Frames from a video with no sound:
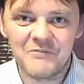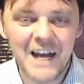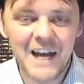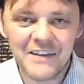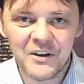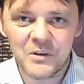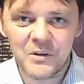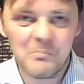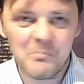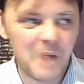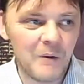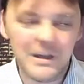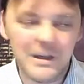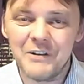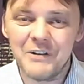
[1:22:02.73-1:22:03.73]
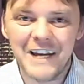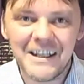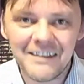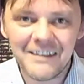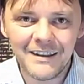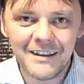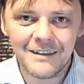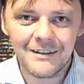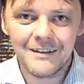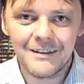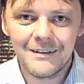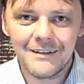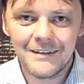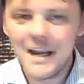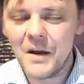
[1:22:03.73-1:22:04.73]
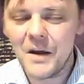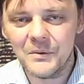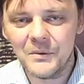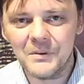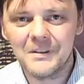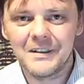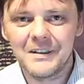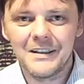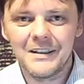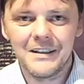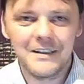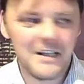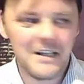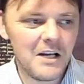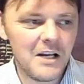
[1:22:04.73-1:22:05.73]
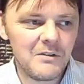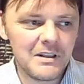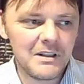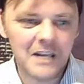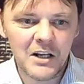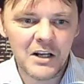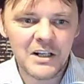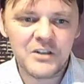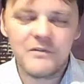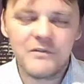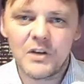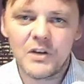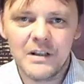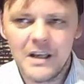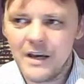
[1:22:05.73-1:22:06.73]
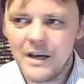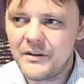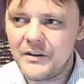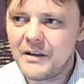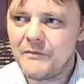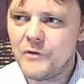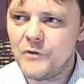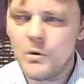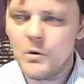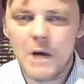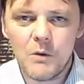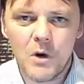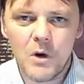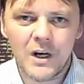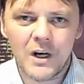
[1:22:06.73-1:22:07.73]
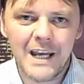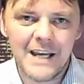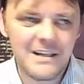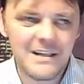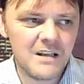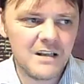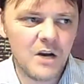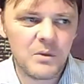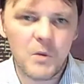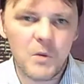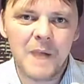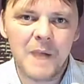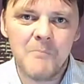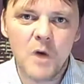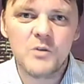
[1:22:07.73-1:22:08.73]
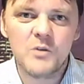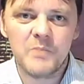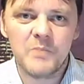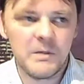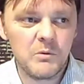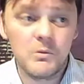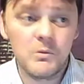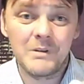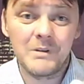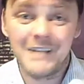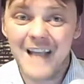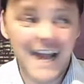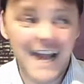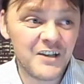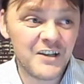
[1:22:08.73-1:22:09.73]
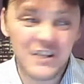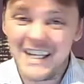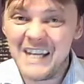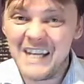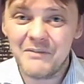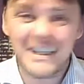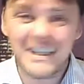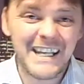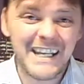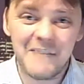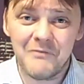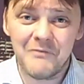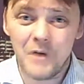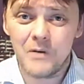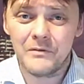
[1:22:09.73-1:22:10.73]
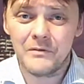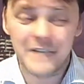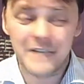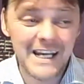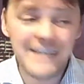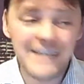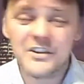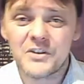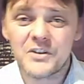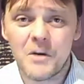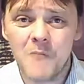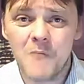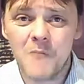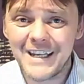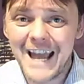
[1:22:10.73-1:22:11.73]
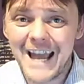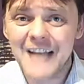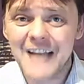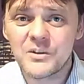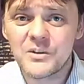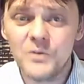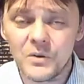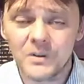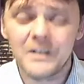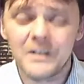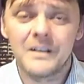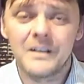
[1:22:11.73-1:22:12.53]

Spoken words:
Raytheon or Boeing or anything? No. Unless you've got, I think a 401k is the only way most people would actually even get involved in the stock market at all.